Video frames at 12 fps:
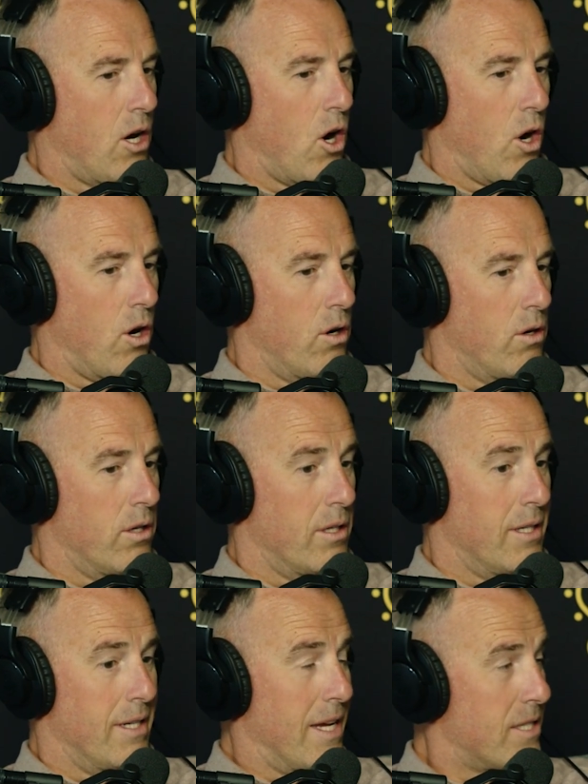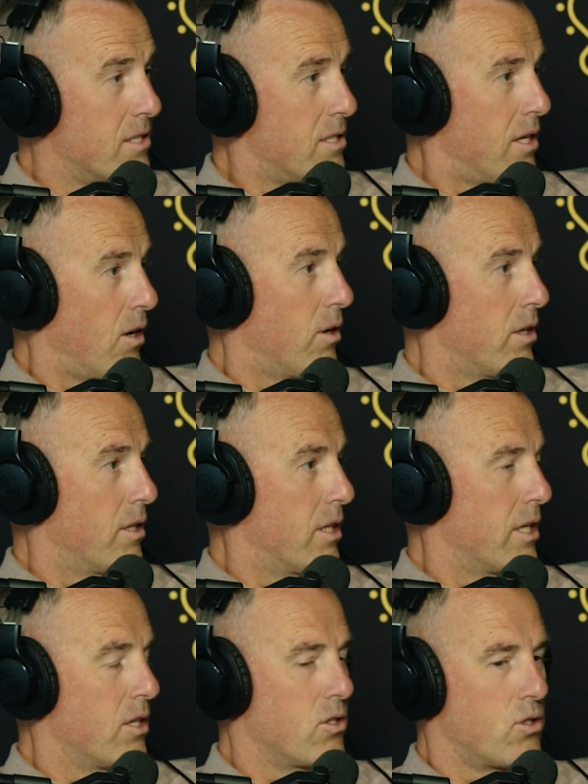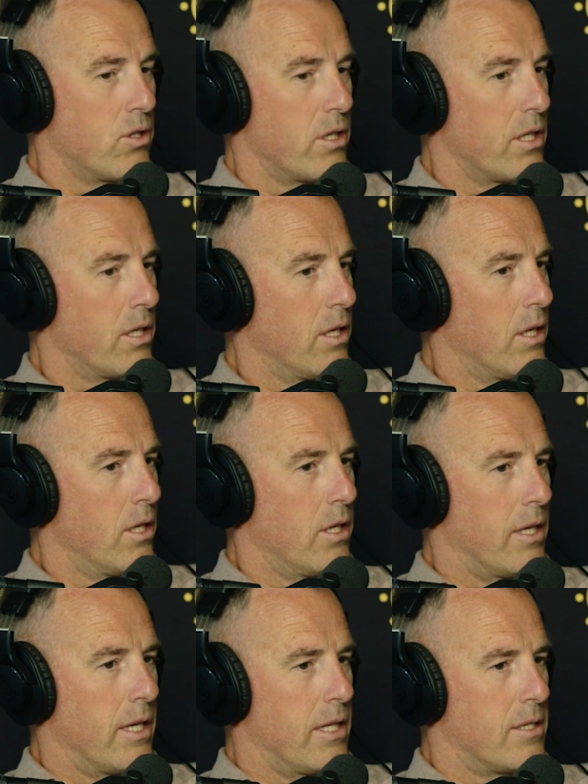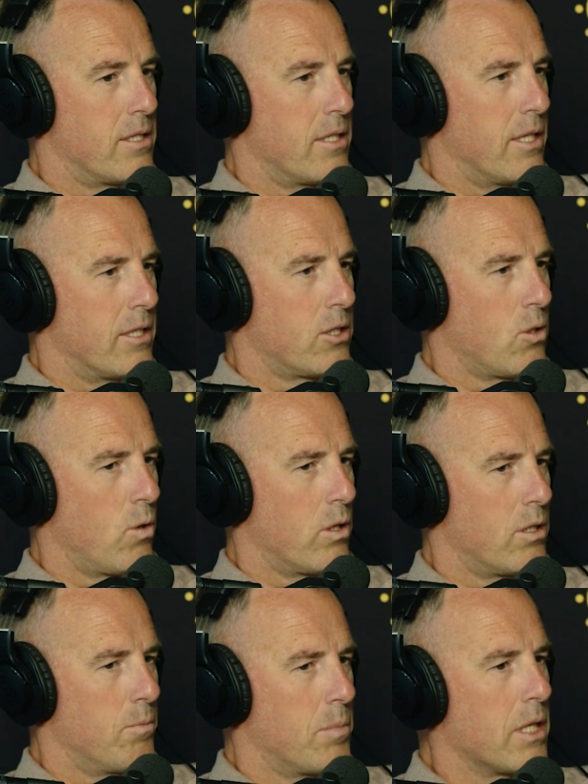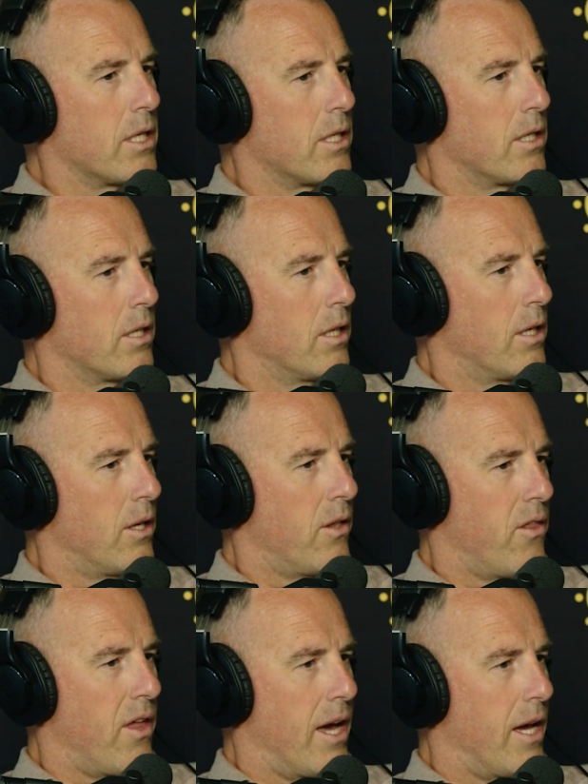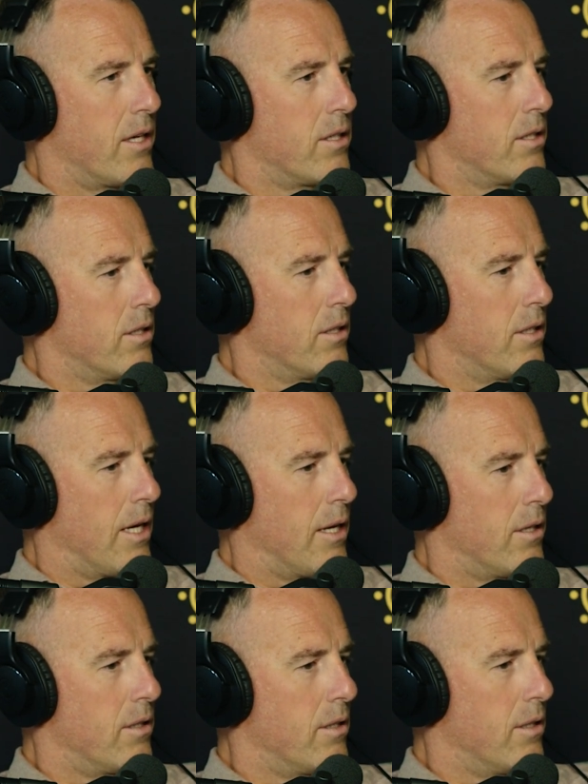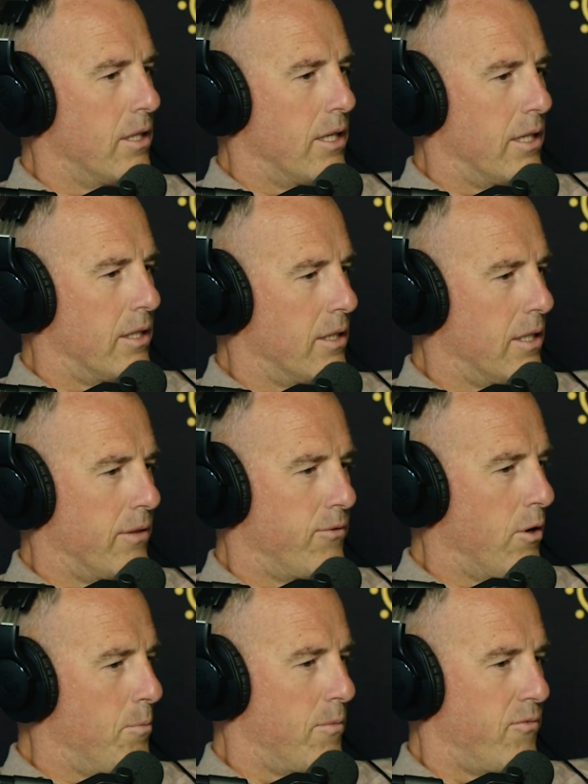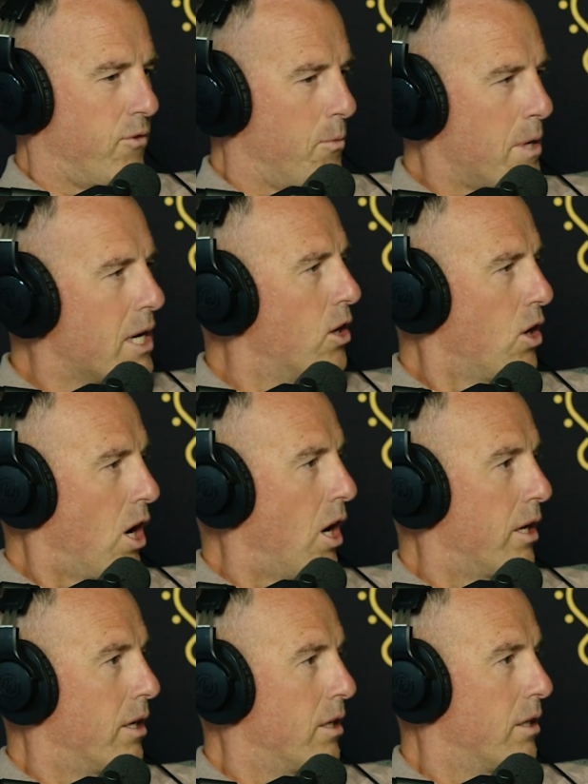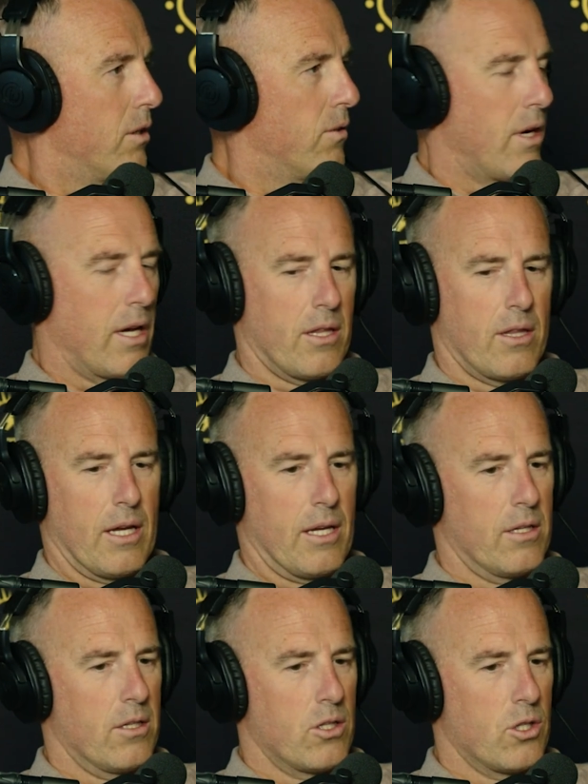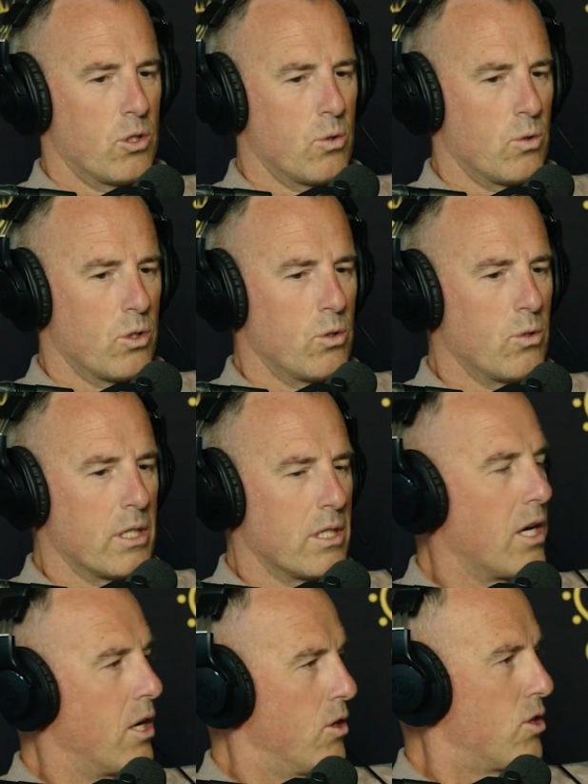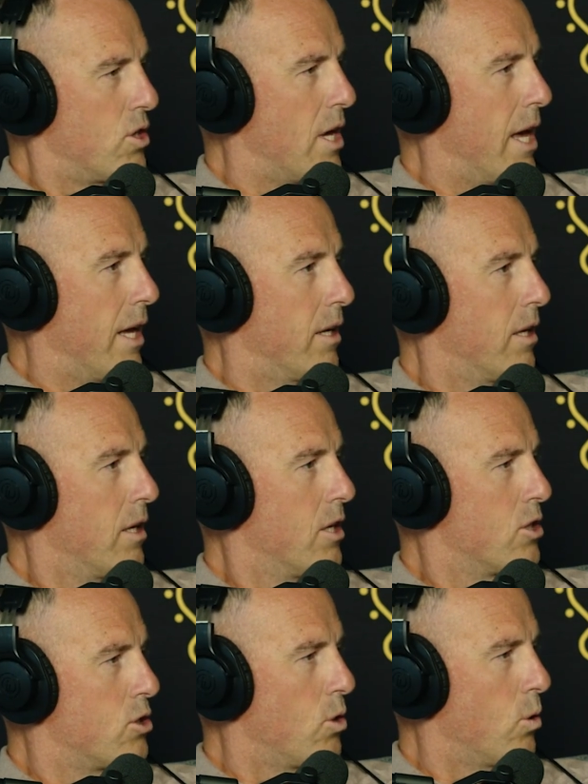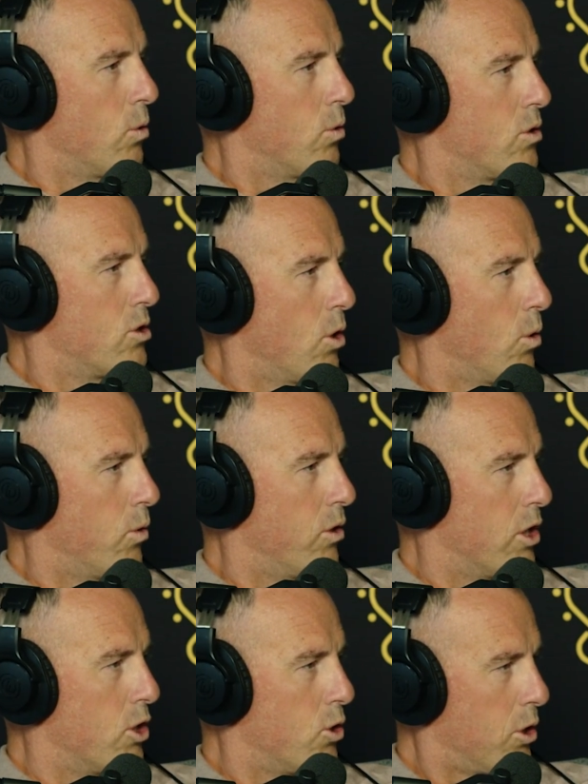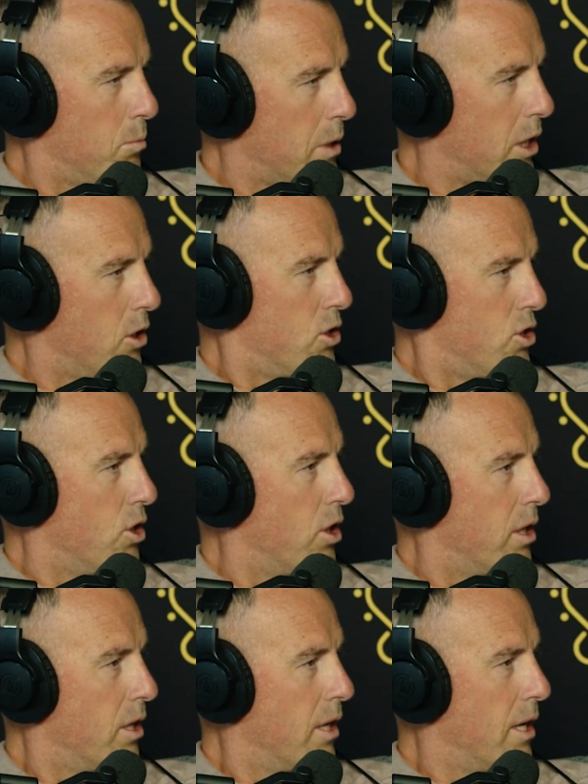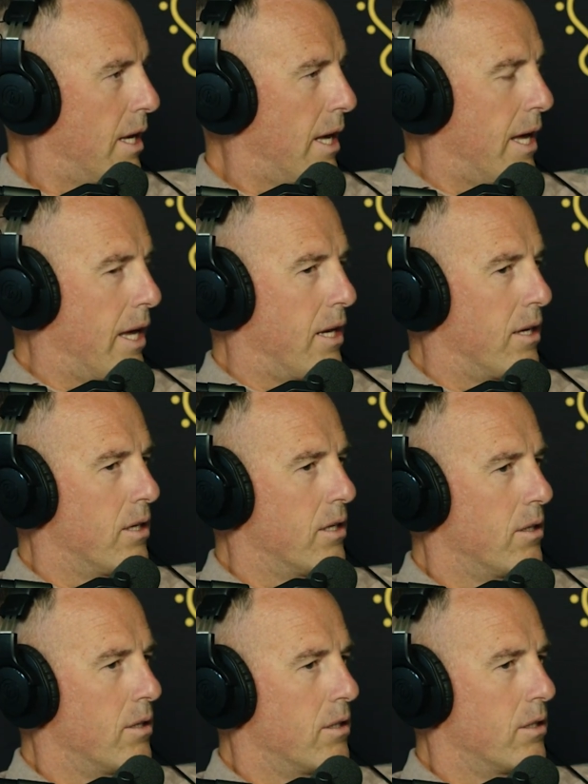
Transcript: are necessary in the industry, it's going to be that from here on, right, that you need to understand so that you can be understood. And